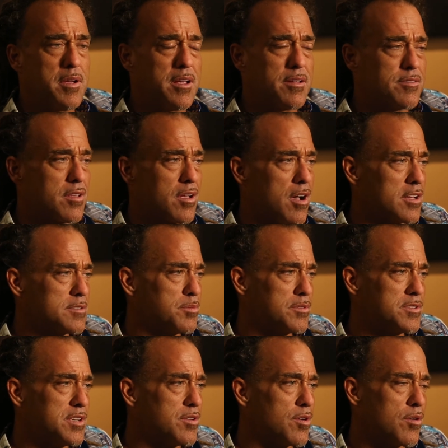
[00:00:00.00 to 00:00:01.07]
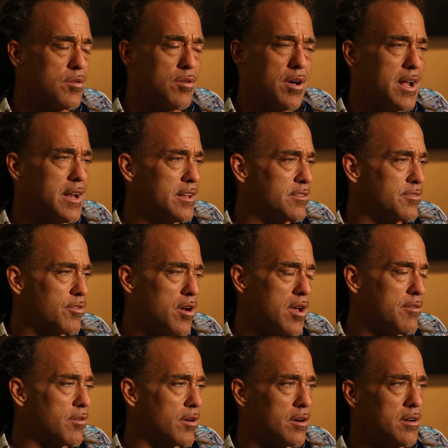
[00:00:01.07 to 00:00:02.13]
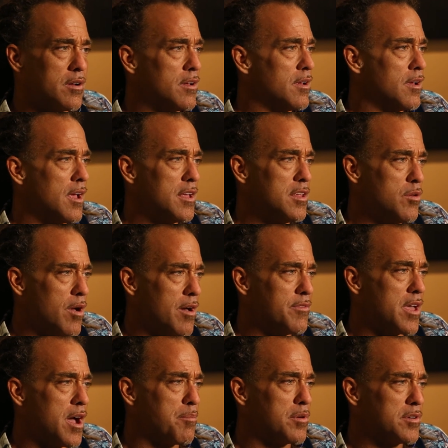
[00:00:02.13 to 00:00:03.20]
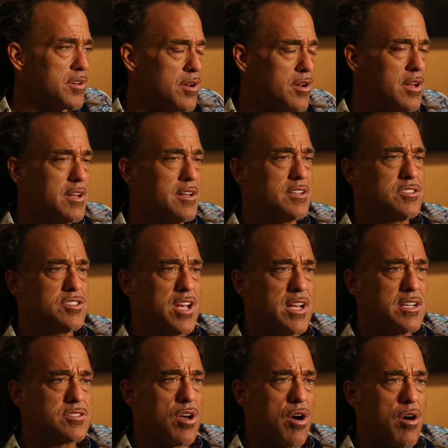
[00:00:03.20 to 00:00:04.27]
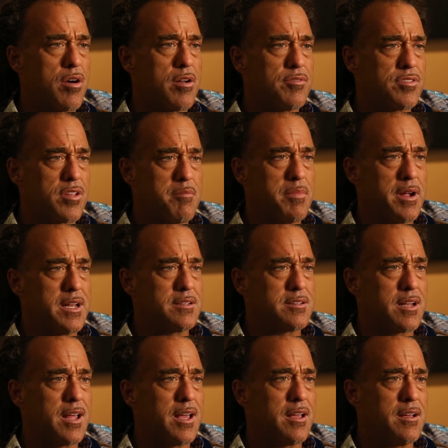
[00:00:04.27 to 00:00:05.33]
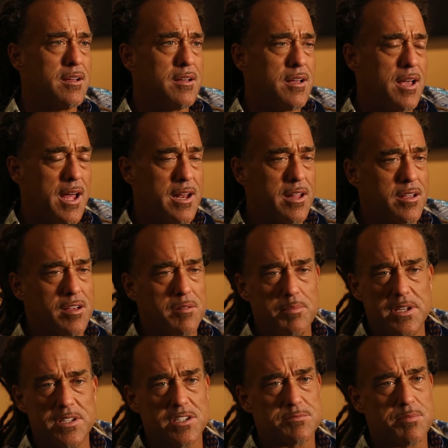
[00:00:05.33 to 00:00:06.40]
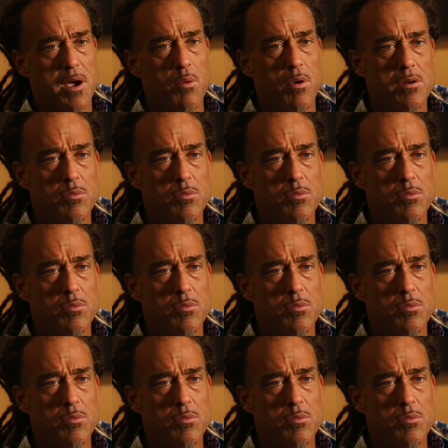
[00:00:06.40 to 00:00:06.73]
Because the gospel's eternal and it's forever. You have the opportunity to change the heart of somebody today. And it could be just by